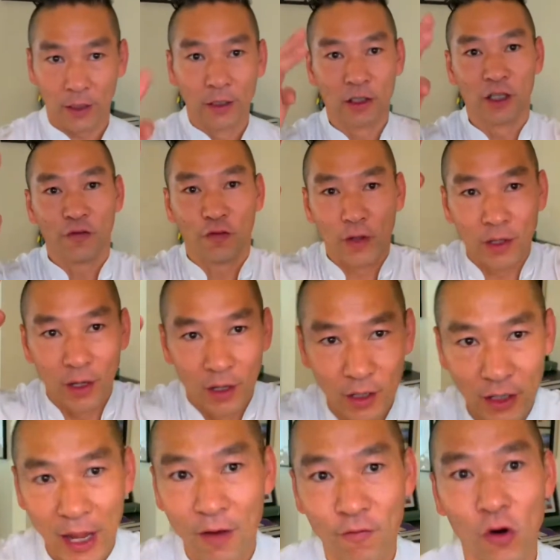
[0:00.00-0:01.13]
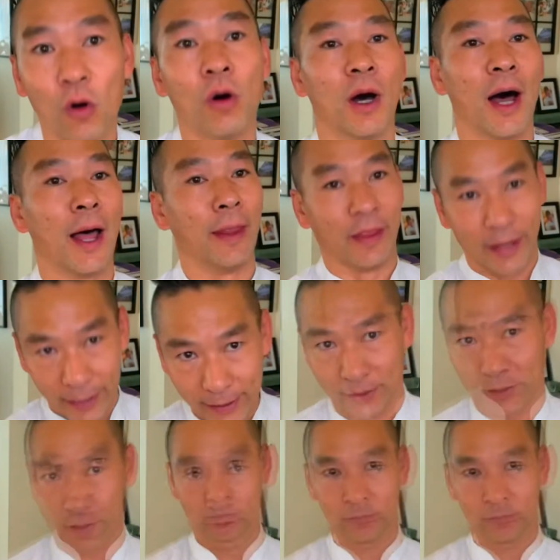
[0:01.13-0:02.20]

different level and age.